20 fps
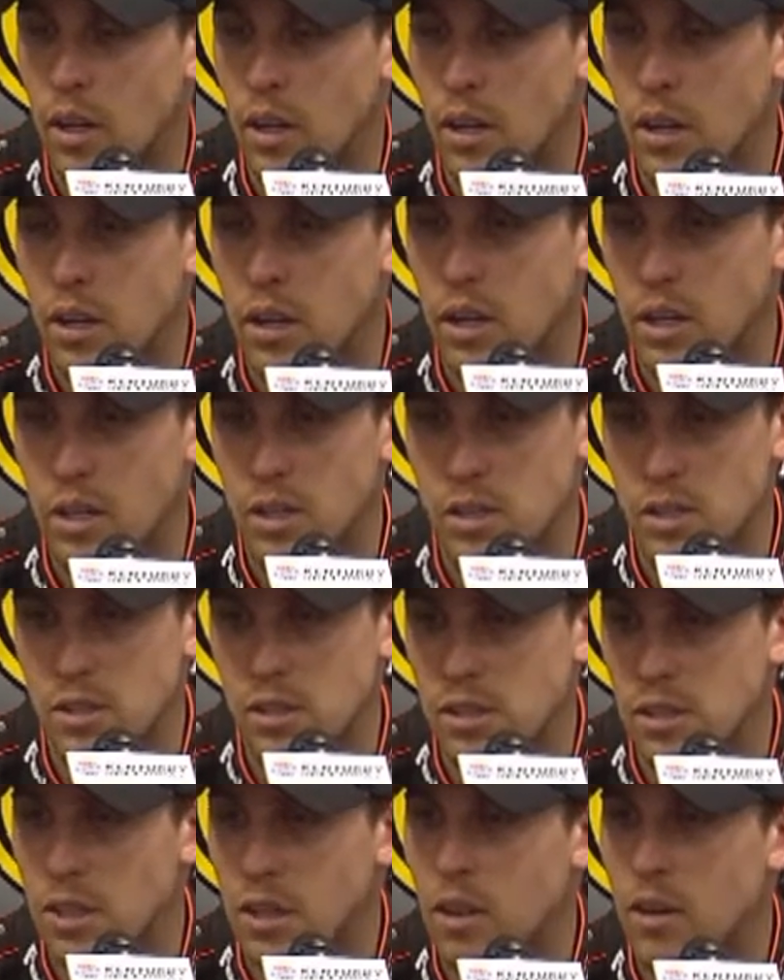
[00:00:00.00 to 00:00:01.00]
engine
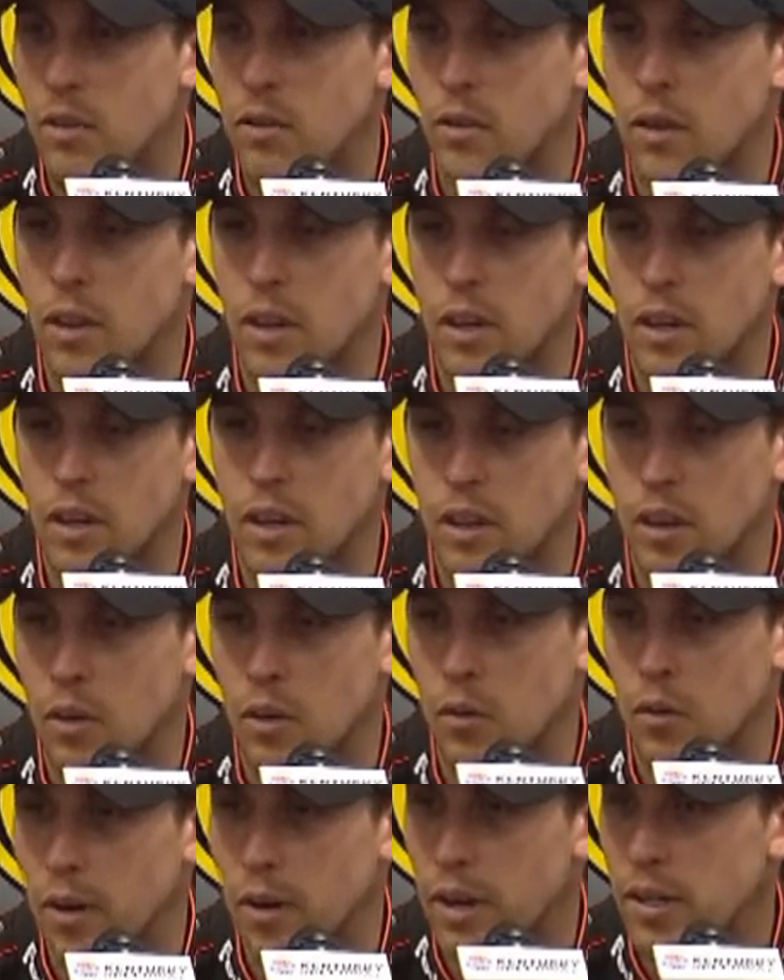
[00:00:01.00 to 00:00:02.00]
stuff and, you know,
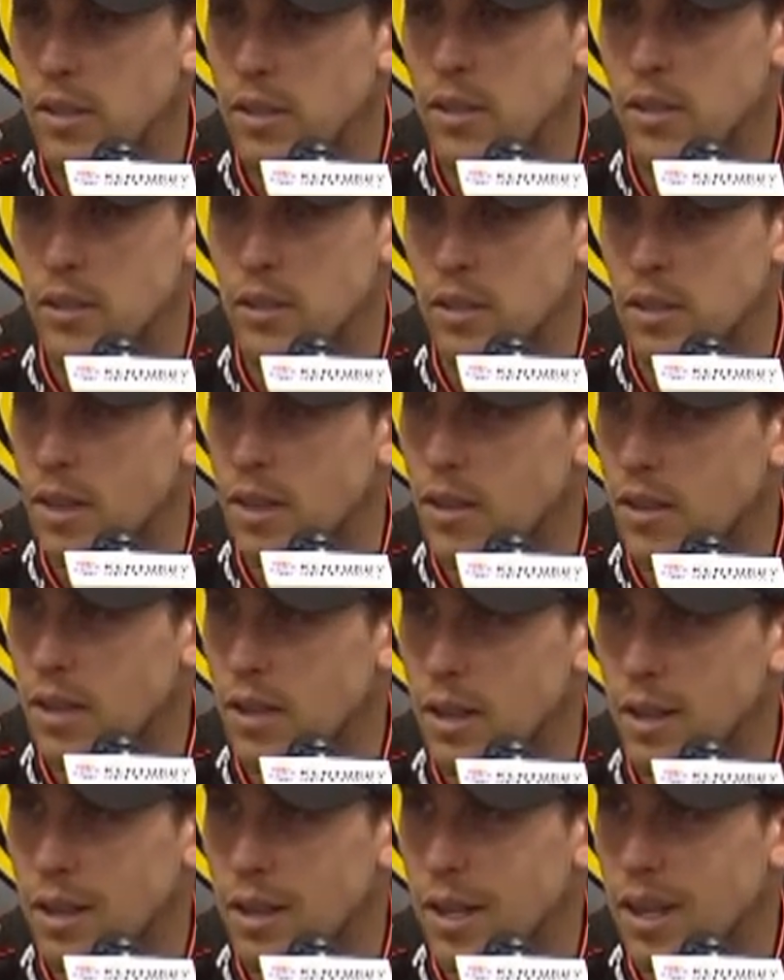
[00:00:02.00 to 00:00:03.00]
wrecks and things
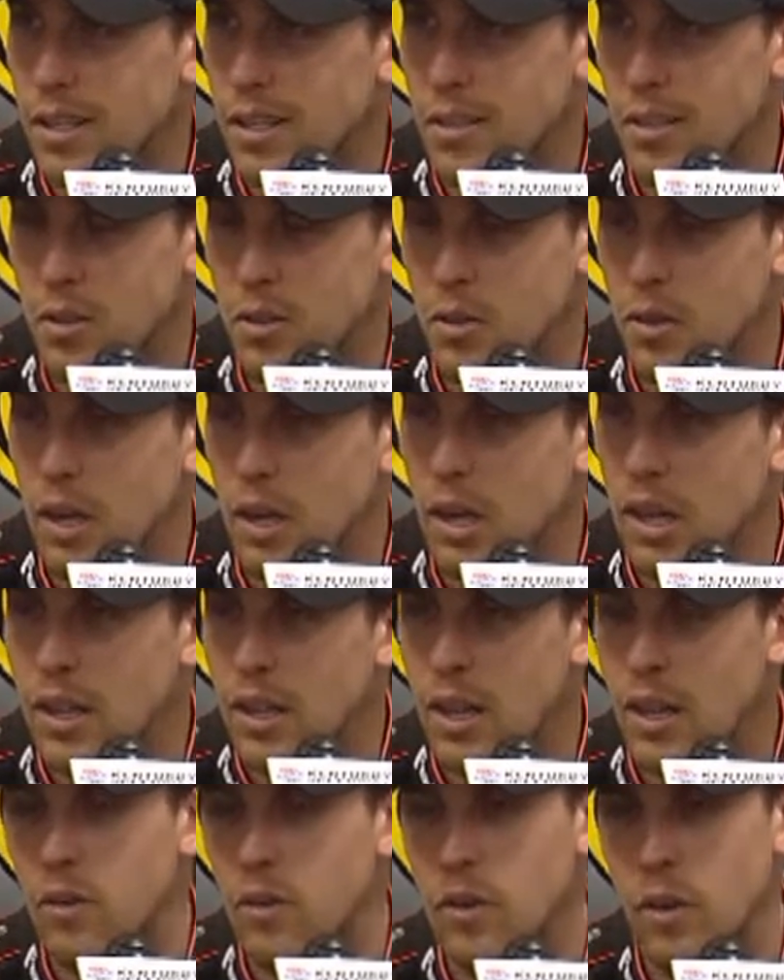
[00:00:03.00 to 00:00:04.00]
like that. So
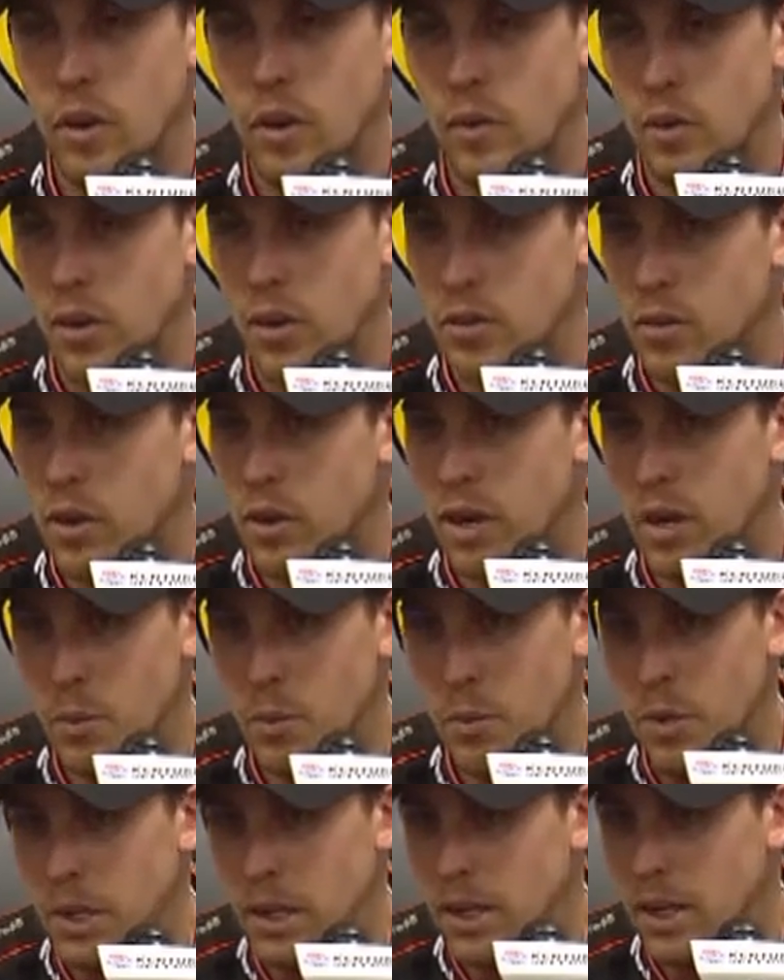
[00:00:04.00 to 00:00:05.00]
that's very frustrating,
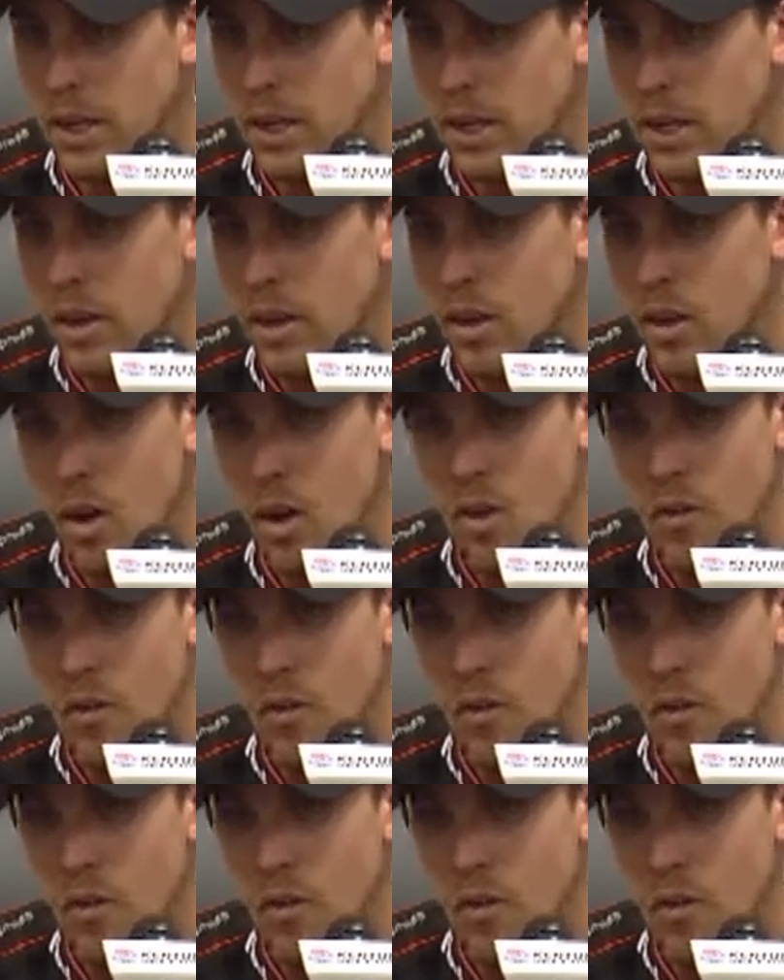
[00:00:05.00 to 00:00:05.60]
but law of